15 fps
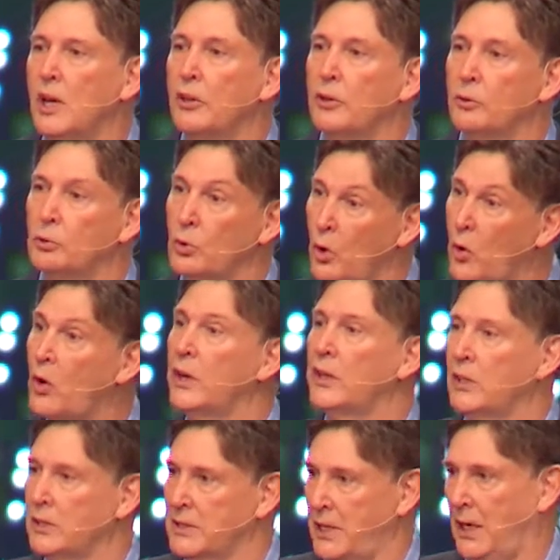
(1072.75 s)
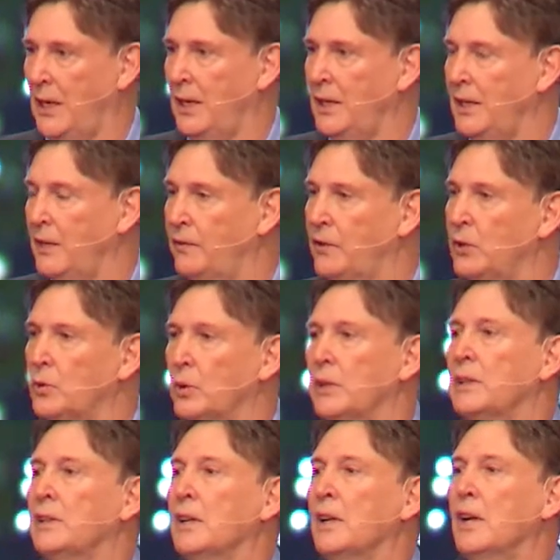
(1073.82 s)
the royalty, if you
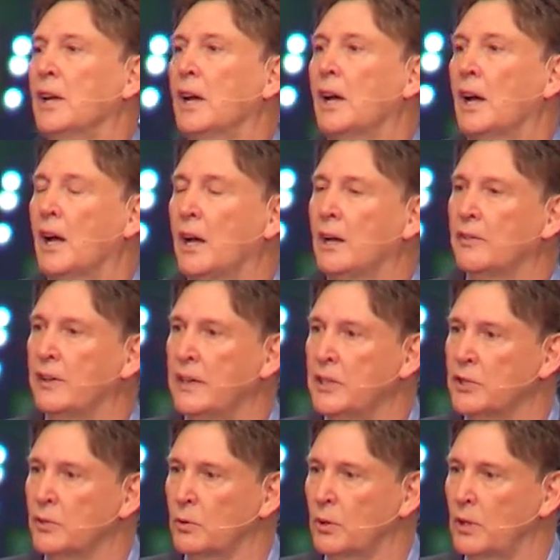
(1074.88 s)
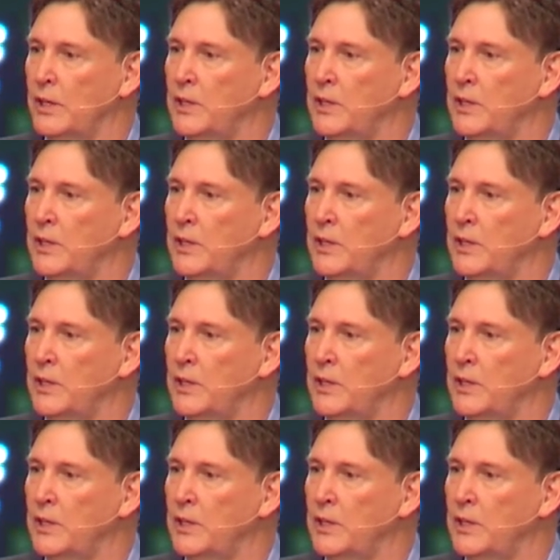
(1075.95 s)
will, of Israel.